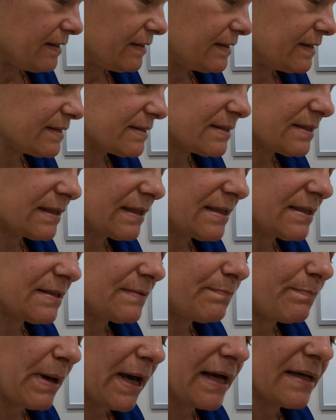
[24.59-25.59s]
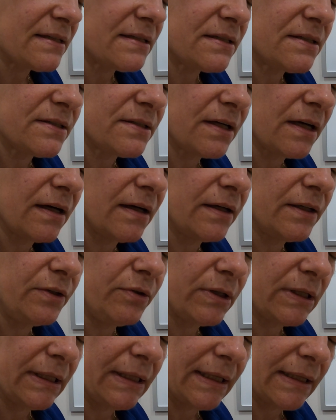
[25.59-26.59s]
This is best done.
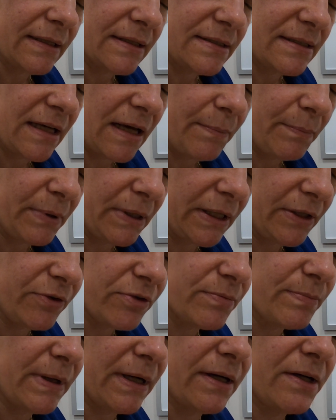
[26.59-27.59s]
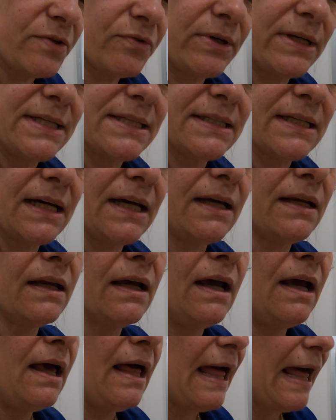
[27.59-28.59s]
You collect the sample at your monitoring site
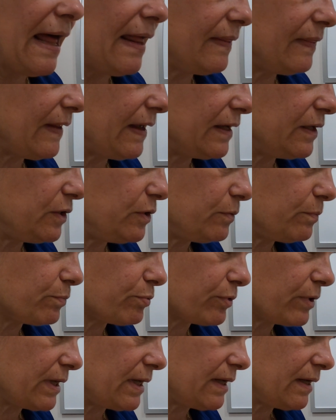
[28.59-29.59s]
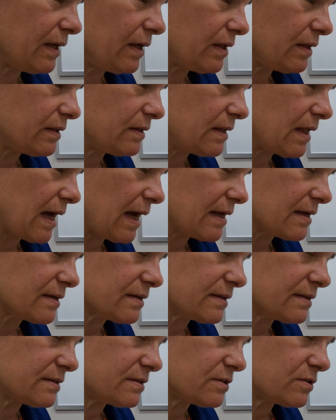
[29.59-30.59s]
and then you bring that
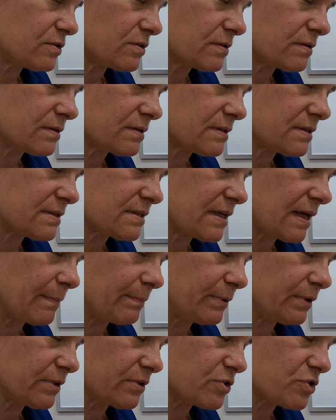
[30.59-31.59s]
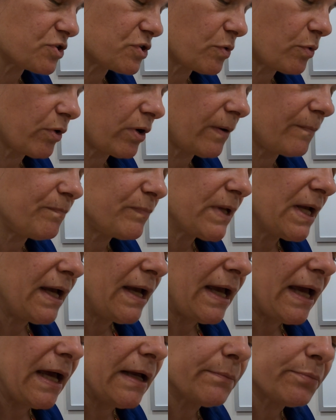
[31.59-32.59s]
sample to shore,
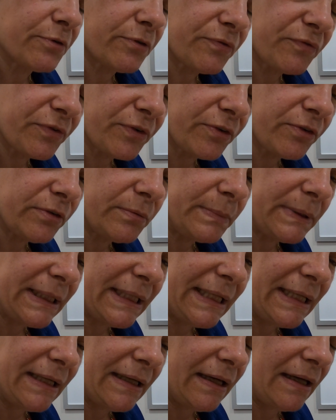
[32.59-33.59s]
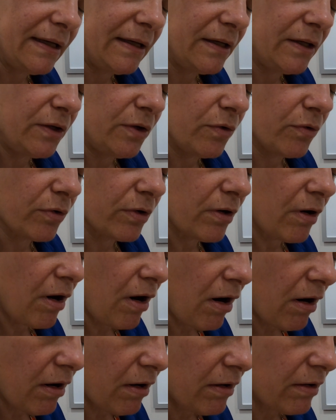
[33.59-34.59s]
and preferably in your
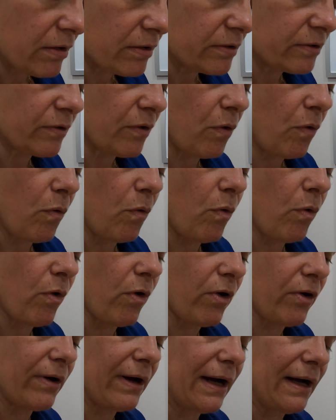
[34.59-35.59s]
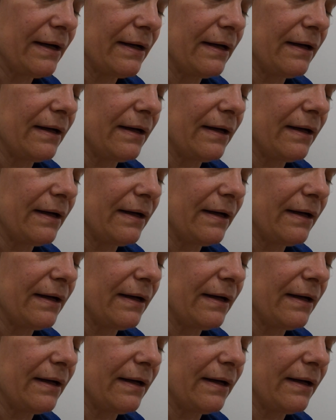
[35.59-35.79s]
car or